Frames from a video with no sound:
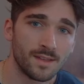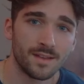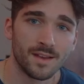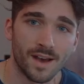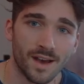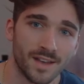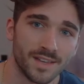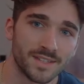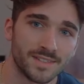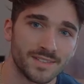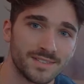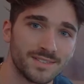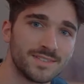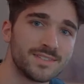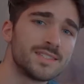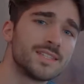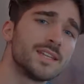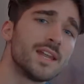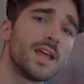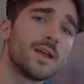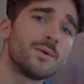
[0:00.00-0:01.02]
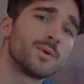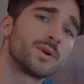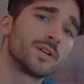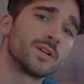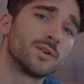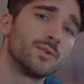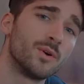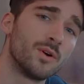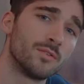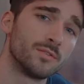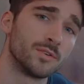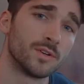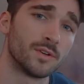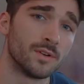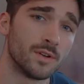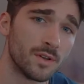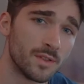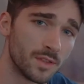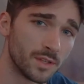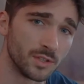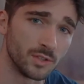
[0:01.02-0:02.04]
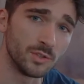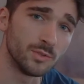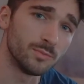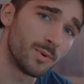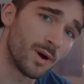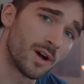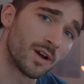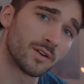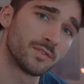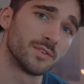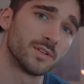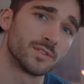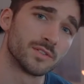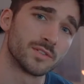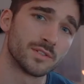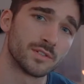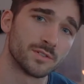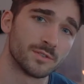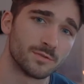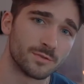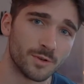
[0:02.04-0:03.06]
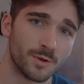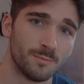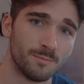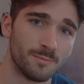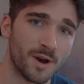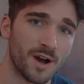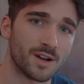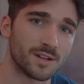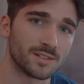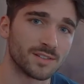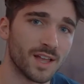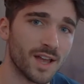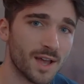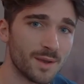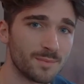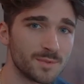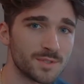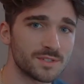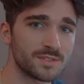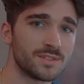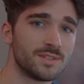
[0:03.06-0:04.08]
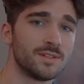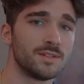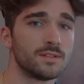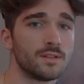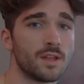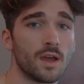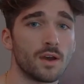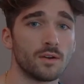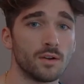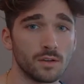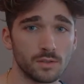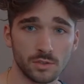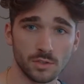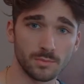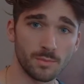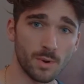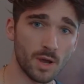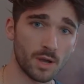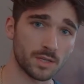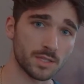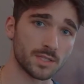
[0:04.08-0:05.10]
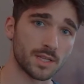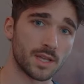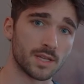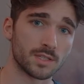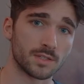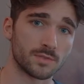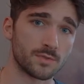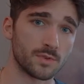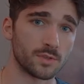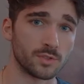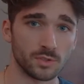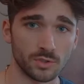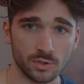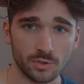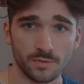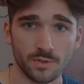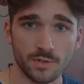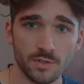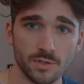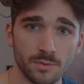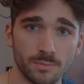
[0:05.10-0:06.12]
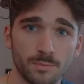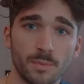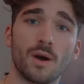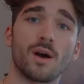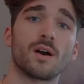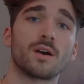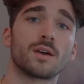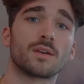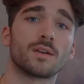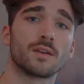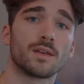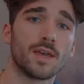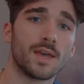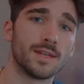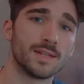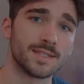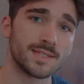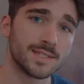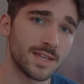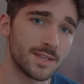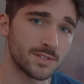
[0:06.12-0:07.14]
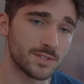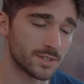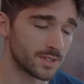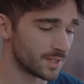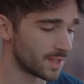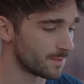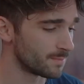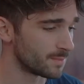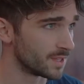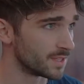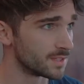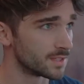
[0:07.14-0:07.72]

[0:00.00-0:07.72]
Hi, today we're going to go over the uBACCH filter from BACCH Labs. Now, uBACCH stands for Universal Bach, and essentially that means